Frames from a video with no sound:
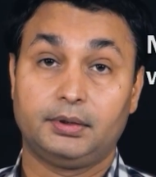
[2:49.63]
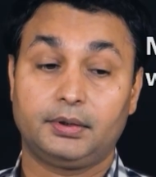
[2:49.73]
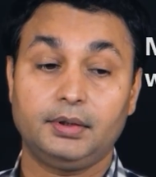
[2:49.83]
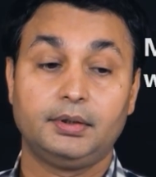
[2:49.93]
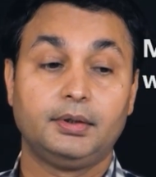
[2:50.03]

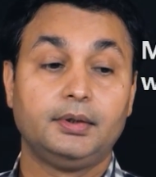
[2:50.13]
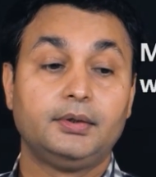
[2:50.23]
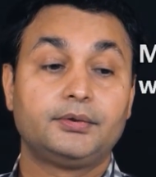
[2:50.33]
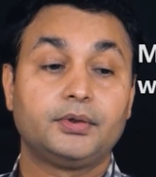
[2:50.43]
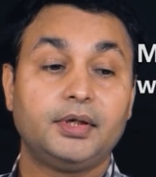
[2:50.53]
Okay.
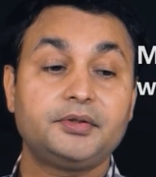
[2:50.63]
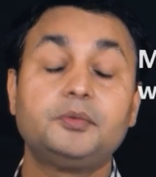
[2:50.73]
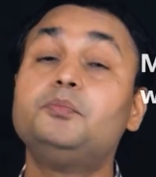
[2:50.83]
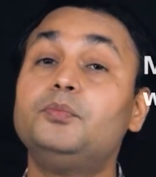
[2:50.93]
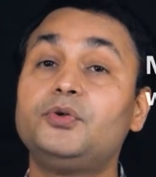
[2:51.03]
So
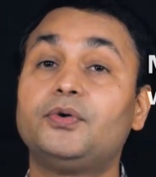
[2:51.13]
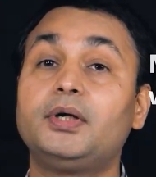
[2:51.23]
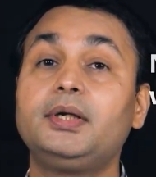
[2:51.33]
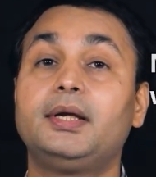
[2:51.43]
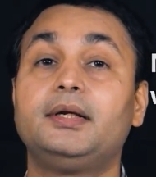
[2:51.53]
let's move
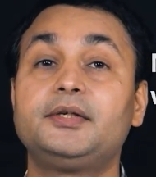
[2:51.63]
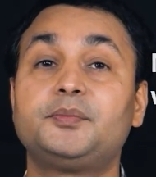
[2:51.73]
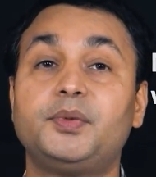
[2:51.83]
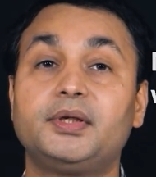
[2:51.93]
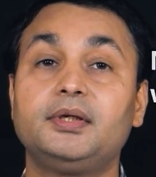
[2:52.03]
on and let's
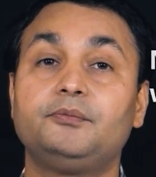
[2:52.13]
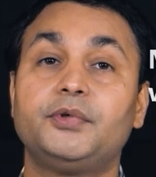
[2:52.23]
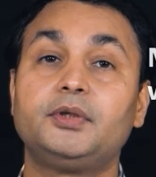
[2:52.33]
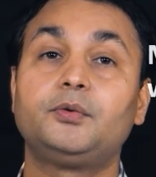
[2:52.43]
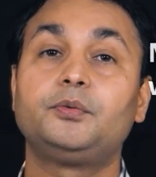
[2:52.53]
begin
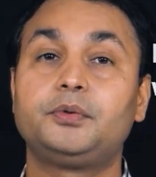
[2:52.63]
with